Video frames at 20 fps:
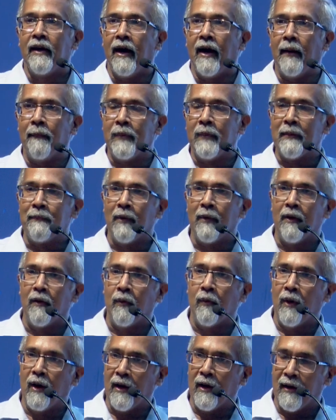are people
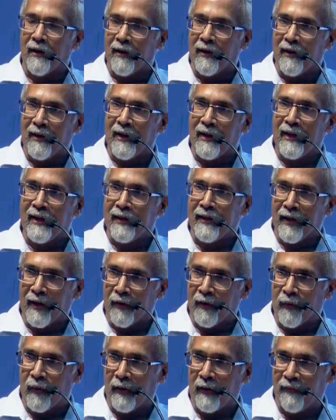who are lean
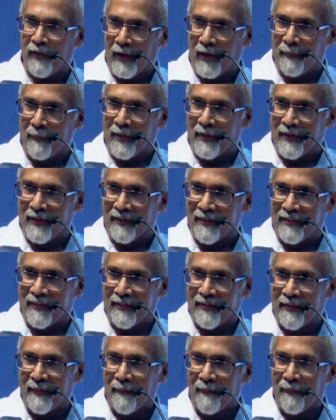and who have diabetes.